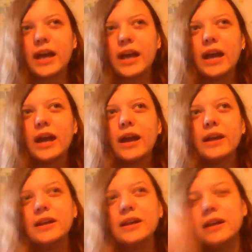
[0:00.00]

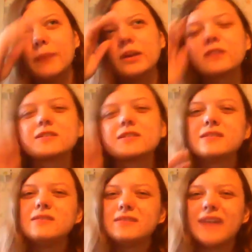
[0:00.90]
I'm not
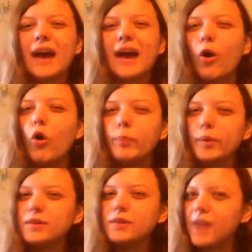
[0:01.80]
that
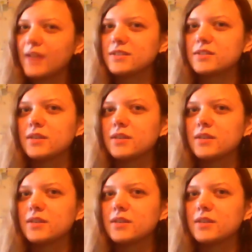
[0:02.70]
open yet.